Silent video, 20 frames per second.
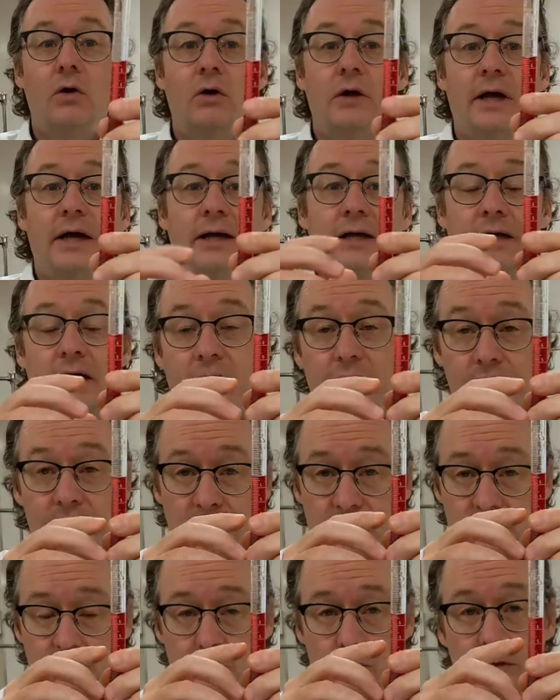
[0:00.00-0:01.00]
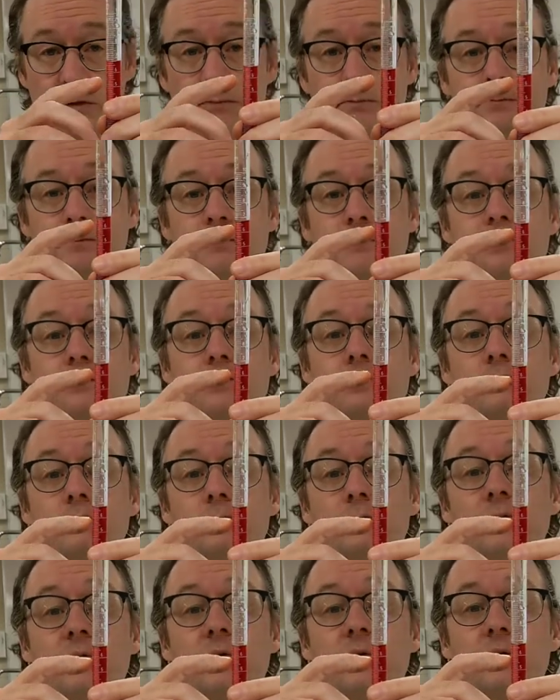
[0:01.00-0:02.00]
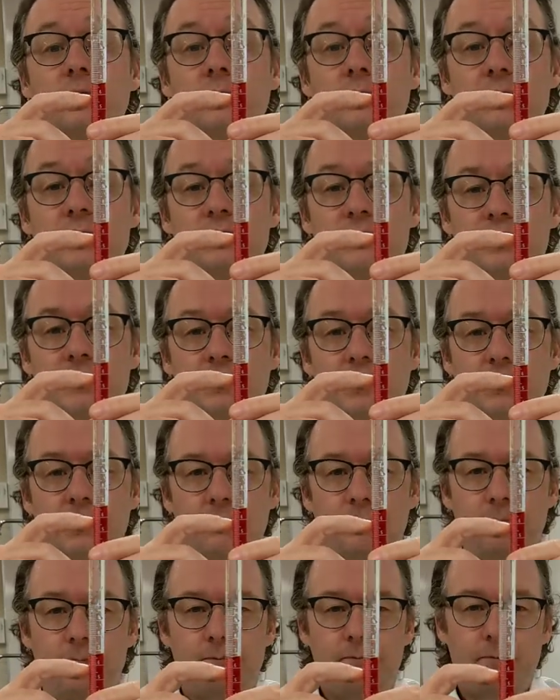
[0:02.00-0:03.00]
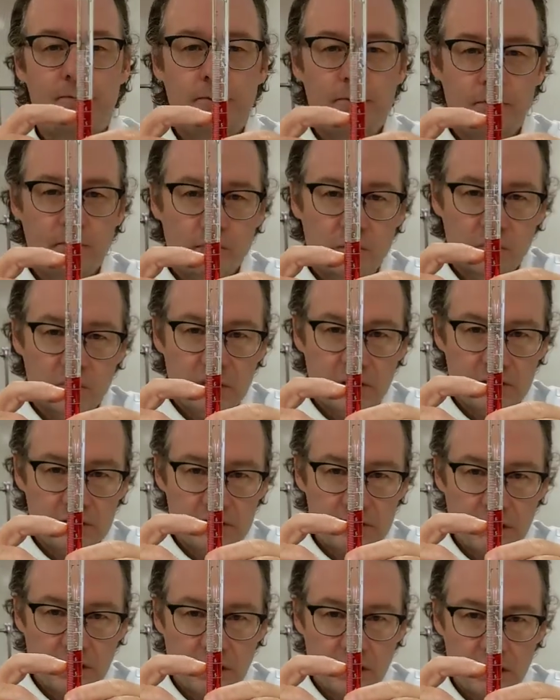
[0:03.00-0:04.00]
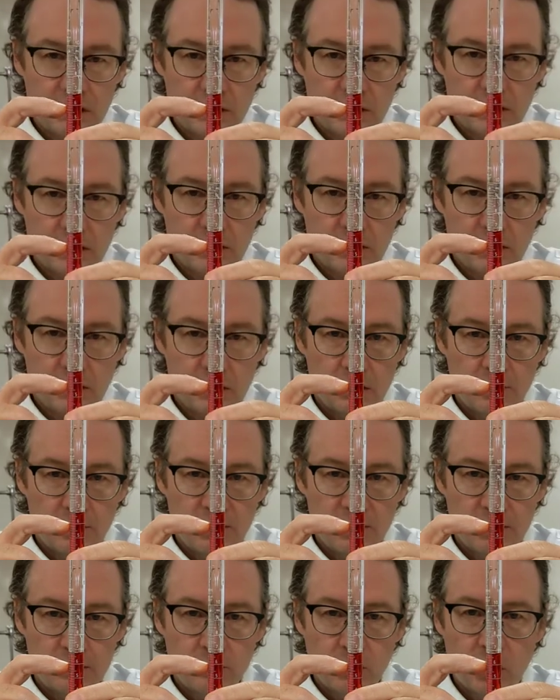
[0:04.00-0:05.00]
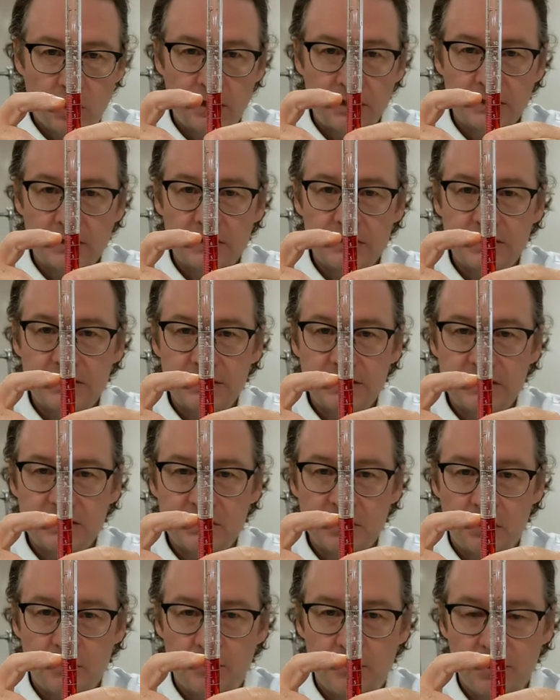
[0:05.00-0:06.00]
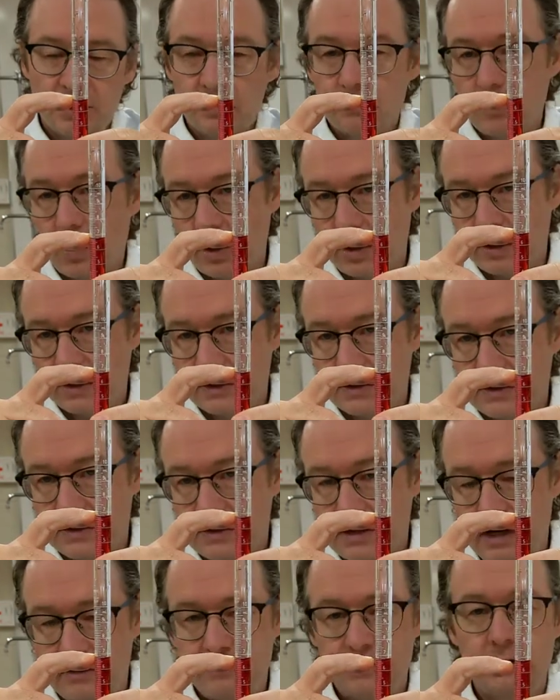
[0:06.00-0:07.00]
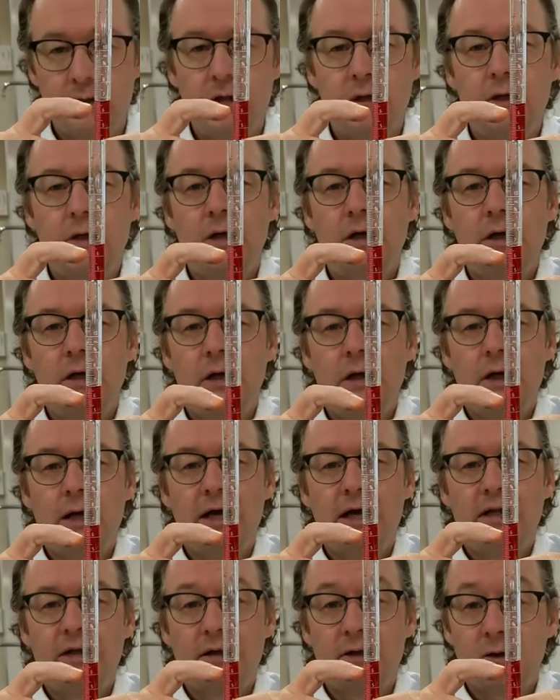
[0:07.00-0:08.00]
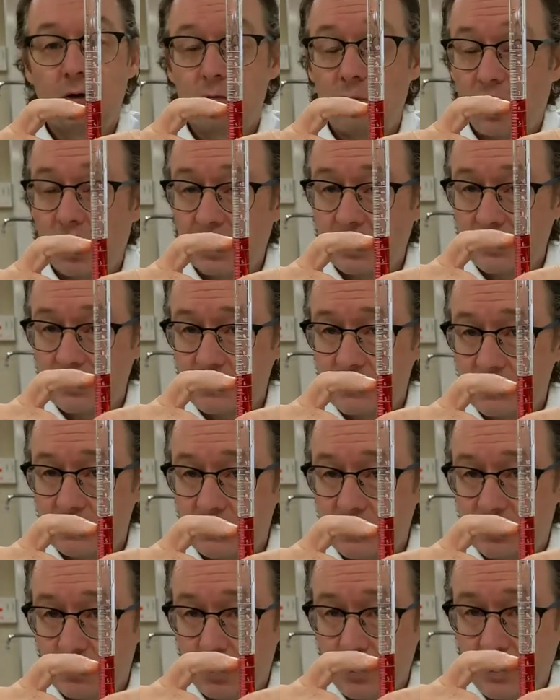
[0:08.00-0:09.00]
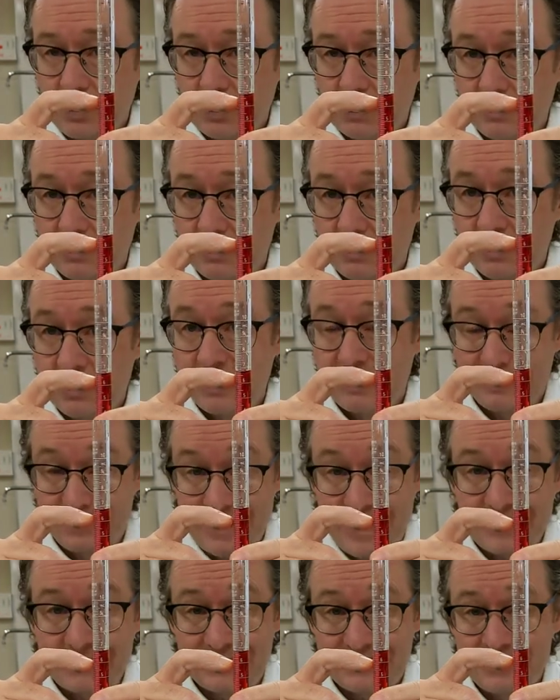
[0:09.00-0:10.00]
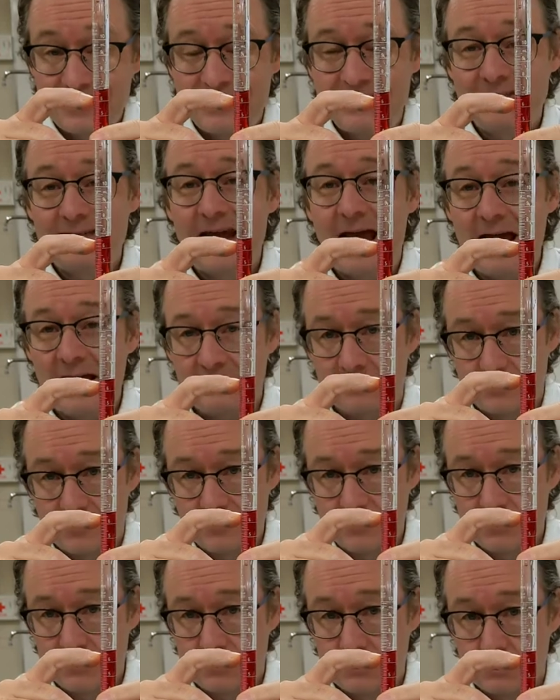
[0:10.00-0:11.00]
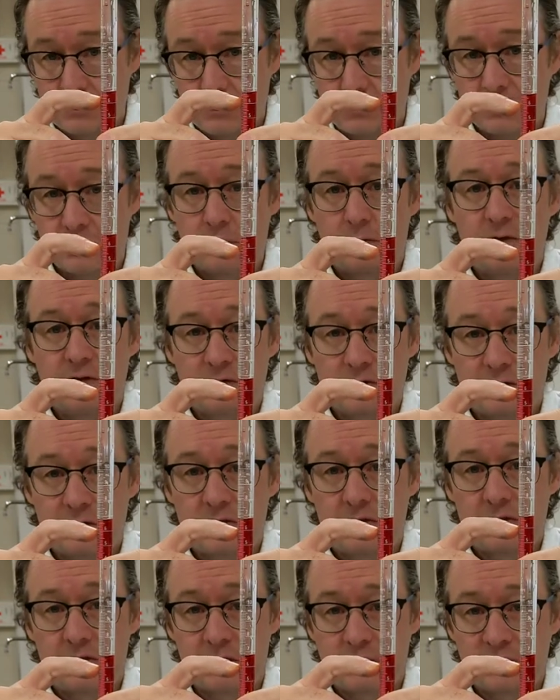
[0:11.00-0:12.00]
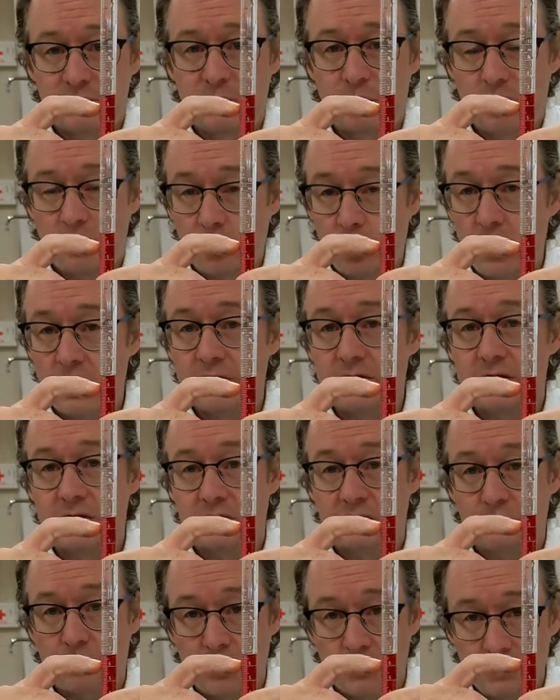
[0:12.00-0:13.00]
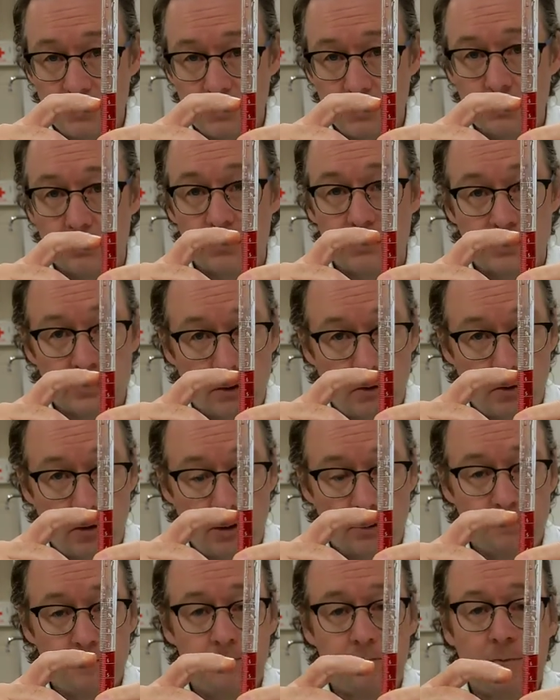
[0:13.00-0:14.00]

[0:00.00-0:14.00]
Okay, now this one, you can see it's got a big mark at the 6, a big mark at the 7, and little markings in between. That's the tenths. So this is 6.1, 6.2, and so on.